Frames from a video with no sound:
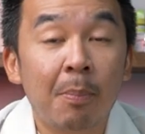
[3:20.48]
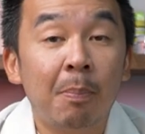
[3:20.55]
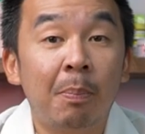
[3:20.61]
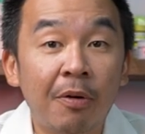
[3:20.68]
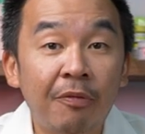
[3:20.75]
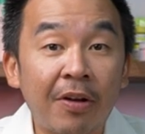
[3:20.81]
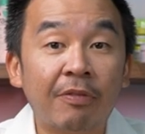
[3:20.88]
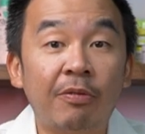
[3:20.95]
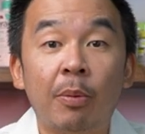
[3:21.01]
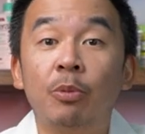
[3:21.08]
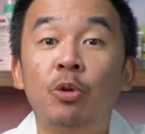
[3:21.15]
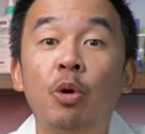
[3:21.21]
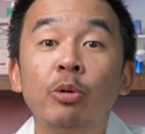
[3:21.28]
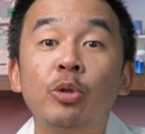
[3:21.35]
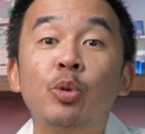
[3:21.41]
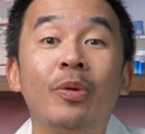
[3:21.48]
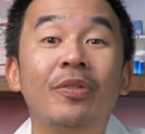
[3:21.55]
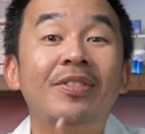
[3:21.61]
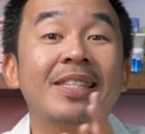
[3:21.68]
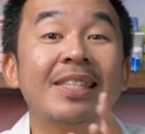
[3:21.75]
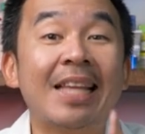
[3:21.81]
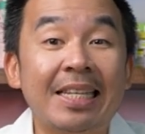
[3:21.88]
Perfect for those
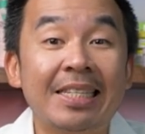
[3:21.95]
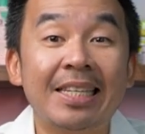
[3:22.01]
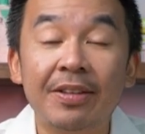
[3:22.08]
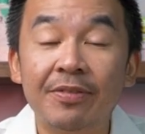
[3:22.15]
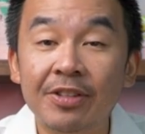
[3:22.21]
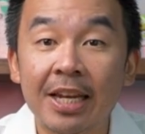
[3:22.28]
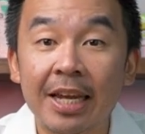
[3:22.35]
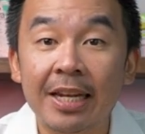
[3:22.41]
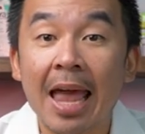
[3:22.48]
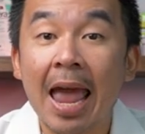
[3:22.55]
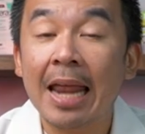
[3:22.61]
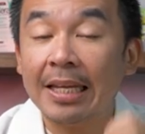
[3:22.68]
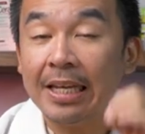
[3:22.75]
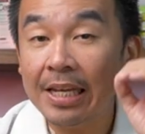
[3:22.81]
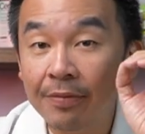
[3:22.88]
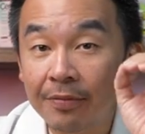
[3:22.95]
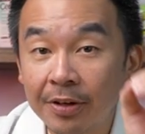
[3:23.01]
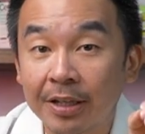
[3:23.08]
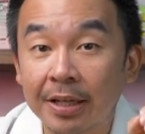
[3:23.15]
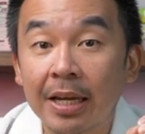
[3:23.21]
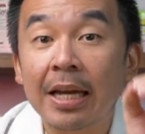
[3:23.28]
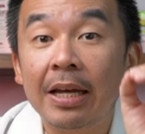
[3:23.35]
with sensitive skin and
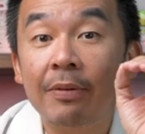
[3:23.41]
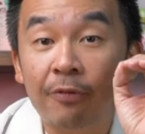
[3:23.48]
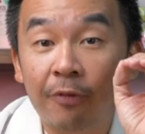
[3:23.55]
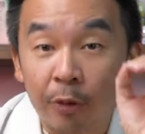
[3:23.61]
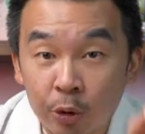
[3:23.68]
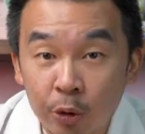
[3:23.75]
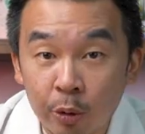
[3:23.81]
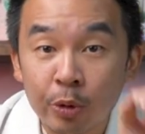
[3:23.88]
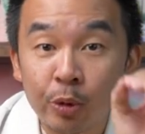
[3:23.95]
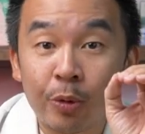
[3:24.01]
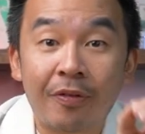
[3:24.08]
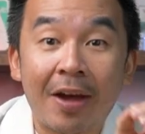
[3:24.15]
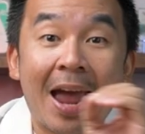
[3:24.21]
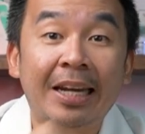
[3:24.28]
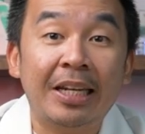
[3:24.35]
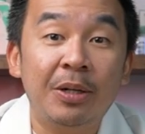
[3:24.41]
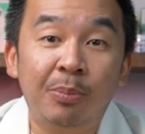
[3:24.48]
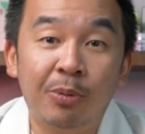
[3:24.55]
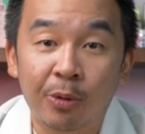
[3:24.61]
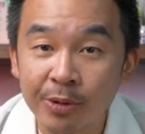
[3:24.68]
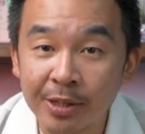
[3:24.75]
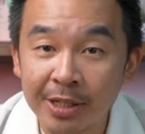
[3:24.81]
even for those with acne-prone